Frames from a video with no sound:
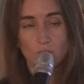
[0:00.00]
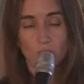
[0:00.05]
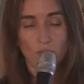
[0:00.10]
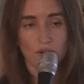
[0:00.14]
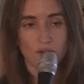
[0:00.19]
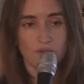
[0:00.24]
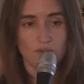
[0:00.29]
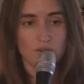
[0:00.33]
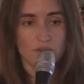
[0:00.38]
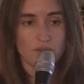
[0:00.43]

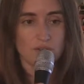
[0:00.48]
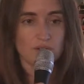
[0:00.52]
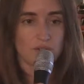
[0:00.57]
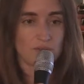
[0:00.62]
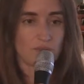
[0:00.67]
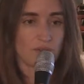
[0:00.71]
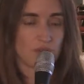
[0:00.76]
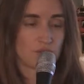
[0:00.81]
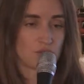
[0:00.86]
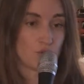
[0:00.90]
workforce
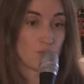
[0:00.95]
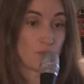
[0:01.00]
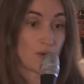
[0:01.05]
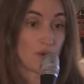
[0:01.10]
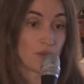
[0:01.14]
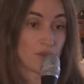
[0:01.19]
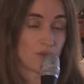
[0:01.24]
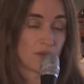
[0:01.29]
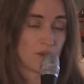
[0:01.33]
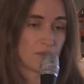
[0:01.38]
with
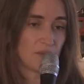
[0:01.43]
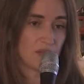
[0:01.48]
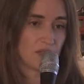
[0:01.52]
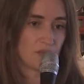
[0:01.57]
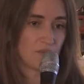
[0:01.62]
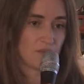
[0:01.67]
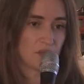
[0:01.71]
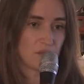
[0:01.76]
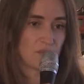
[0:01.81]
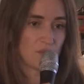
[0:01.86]
2.3
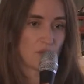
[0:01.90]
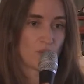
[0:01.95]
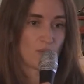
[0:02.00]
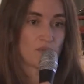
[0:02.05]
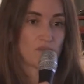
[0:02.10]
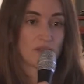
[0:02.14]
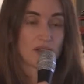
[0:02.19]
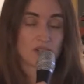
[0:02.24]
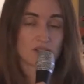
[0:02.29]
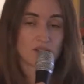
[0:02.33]
million people
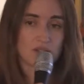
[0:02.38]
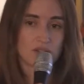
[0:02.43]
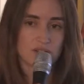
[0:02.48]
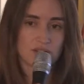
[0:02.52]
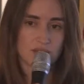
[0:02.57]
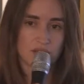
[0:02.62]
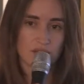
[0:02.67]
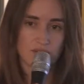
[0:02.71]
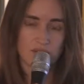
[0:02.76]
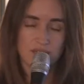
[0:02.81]
with
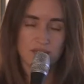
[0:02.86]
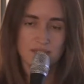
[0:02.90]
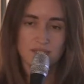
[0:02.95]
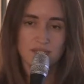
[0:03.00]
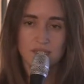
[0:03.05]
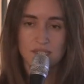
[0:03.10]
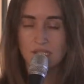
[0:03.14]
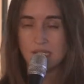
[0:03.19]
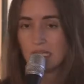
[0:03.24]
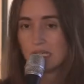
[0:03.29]
bachelor's
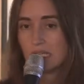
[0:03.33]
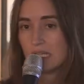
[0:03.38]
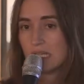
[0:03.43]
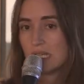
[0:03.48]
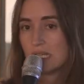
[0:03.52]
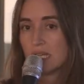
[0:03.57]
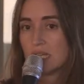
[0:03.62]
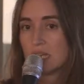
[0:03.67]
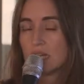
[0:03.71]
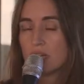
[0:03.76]
degrees,
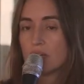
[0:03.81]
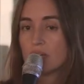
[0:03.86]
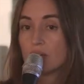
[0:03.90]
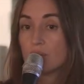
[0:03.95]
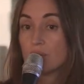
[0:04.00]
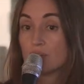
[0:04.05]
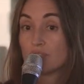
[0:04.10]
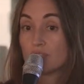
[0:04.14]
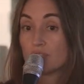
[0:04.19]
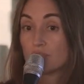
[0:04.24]

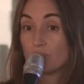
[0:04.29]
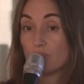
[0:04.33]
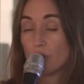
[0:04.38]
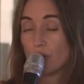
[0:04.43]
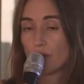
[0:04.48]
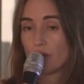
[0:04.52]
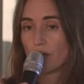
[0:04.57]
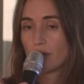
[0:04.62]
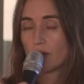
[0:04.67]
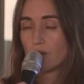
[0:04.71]
which is
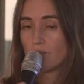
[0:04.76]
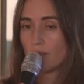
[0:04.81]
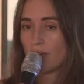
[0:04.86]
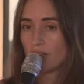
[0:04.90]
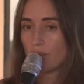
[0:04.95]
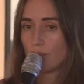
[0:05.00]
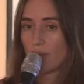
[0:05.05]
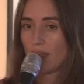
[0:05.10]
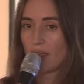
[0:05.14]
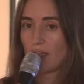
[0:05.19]
more,
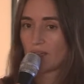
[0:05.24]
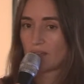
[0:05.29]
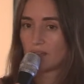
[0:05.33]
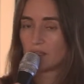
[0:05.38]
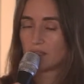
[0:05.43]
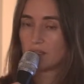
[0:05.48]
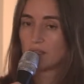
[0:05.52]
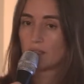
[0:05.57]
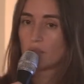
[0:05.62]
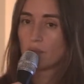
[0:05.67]
by the way,
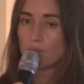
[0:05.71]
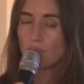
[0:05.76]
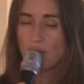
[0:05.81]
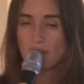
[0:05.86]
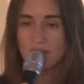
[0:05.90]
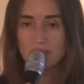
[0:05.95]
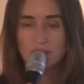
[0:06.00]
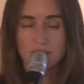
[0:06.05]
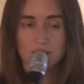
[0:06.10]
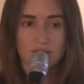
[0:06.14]
than
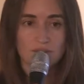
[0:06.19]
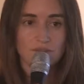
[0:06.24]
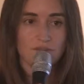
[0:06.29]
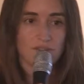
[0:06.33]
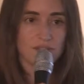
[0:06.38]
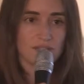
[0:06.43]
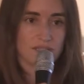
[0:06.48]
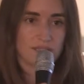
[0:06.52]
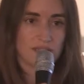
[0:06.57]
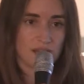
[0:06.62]
Boston,
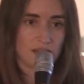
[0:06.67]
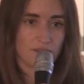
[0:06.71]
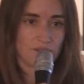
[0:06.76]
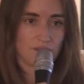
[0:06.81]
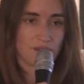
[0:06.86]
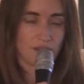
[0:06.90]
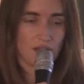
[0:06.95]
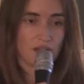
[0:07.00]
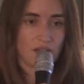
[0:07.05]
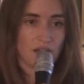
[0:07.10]

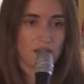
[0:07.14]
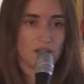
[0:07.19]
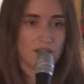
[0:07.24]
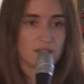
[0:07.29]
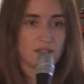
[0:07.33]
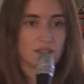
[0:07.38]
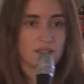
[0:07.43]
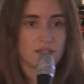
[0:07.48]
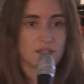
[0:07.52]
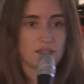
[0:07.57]
Philadelphia,
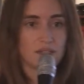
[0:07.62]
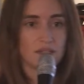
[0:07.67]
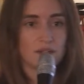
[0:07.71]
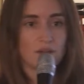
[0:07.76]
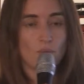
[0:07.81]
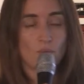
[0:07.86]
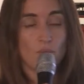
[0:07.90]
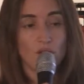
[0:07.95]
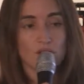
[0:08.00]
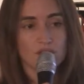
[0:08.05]

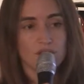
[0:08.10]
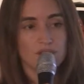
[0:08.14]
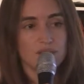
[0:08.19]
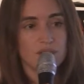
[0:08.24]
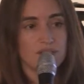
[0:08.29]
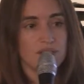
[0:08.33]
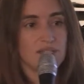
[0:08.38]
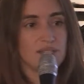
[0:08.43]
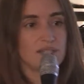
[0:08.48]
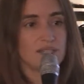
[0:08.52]

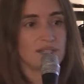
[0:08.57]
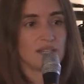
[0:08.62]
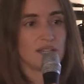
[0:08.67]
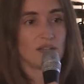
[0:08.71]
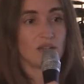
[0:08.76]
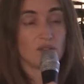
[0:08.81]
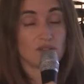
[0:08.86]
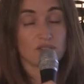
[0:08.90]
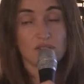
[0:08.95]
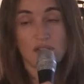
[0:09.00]
Washington,
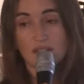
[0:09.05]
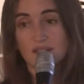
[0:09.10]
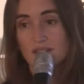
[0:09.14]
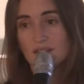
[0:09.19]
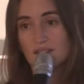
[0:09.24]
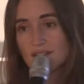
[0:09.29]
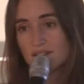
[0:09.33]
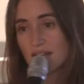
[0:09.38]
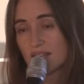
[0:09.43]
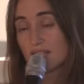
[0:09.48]
D.C., Los
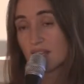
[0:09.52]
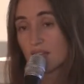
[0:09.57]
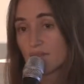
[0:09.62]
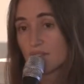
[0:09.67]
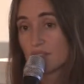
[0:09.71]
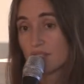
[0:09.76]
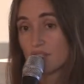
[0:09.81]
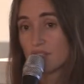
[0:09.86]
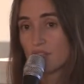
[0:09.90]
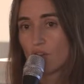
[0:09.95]
Angeles, and San
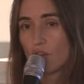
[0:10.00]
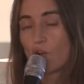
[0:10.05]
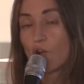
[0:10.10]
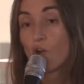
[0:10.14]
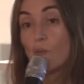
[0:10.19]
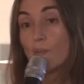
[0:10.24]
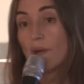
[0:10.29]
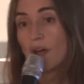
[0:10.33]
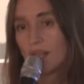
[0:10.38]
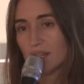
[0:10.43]
Francisco
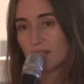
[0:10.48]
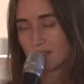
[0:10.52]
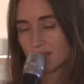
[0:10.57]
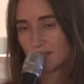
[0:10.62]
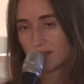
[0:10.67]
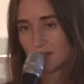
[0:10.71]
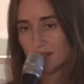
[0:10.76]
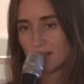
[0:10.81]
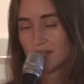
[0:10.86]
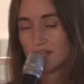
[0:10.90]

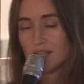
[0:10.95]
combined.